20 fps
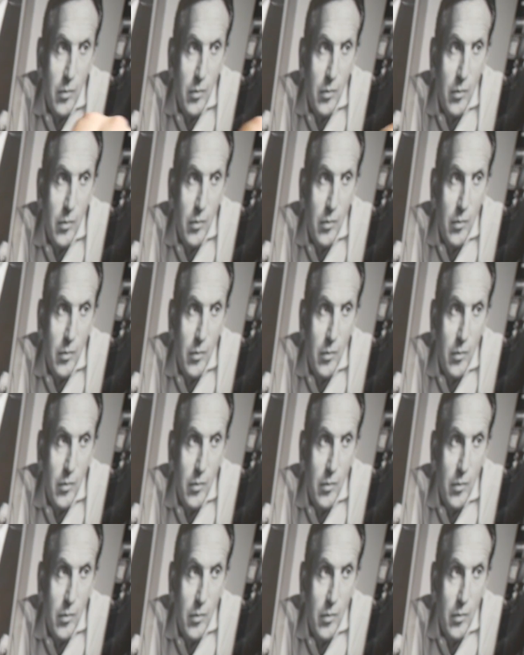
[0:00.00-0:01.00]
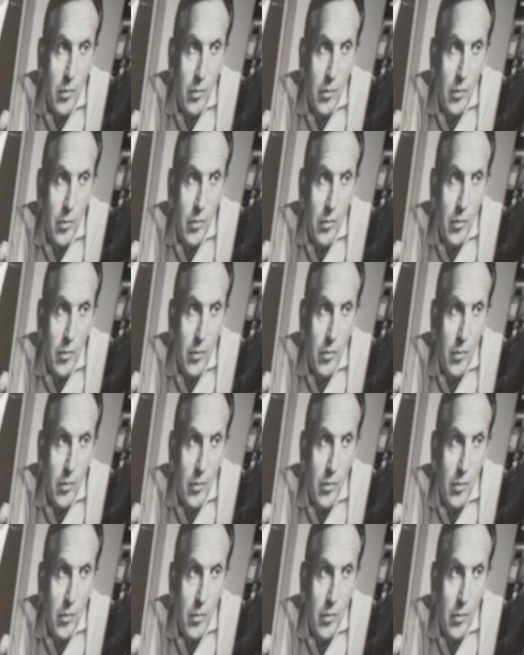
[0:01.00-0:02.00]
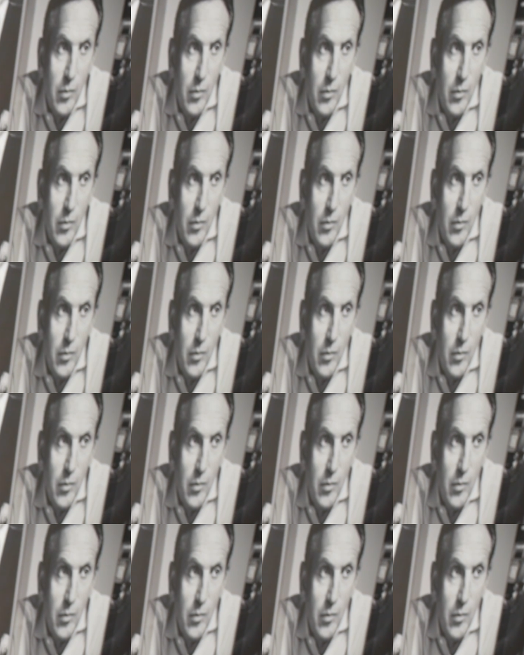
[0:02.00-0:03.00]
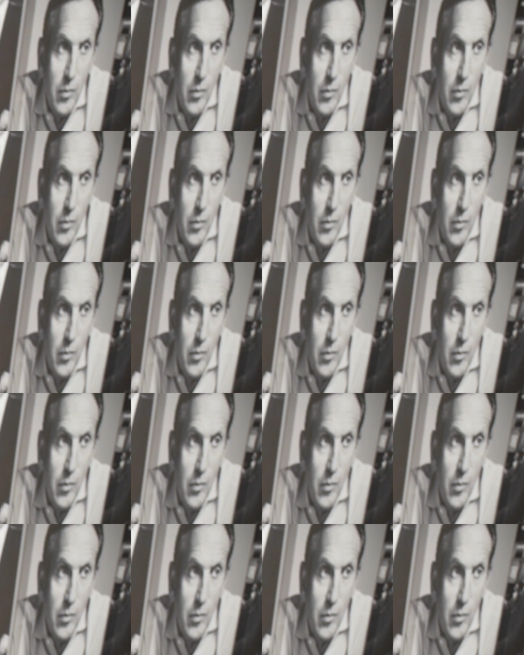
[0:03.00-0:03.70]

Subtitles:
(silent)